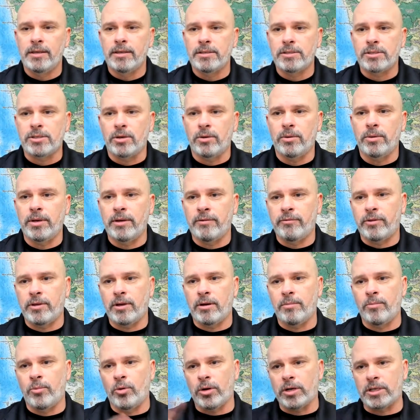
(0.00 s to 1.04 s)
So if
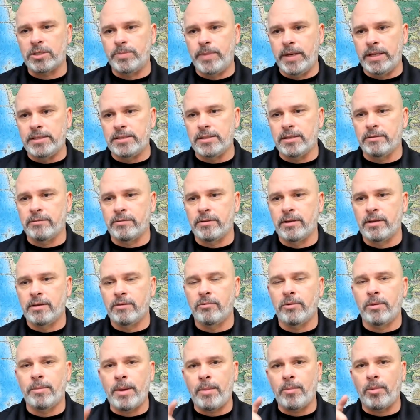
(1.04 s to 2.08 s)
they're more expensive,
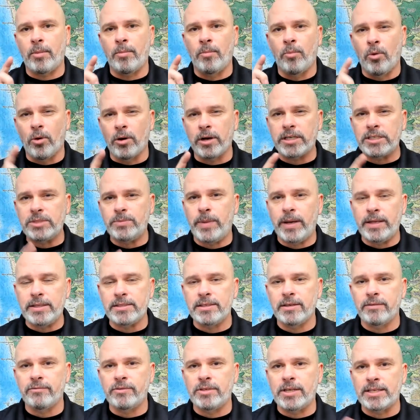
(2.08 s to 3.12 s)
Remember, more
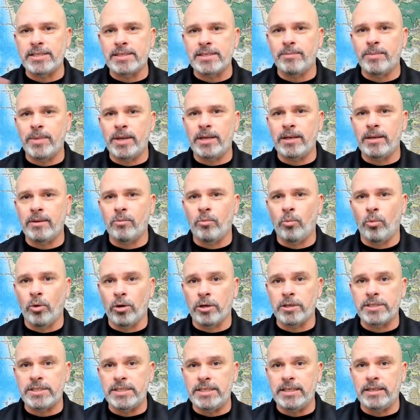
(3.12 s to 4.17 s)
expensive doesn't mean
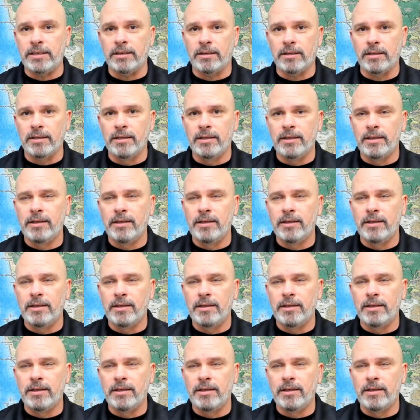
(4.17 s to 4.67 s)
worse deal.